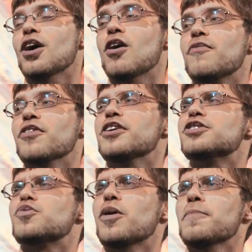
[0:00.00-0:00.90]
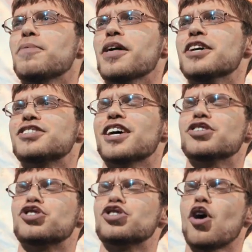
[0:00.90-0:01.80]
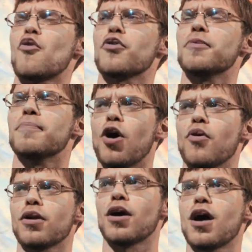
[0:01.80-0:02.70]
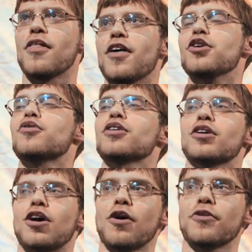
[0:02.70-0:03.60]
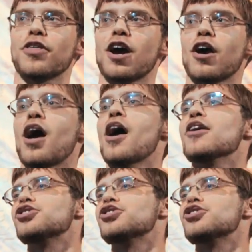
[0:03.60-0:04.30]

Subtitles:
know of at least one place that is so remote that you can go there,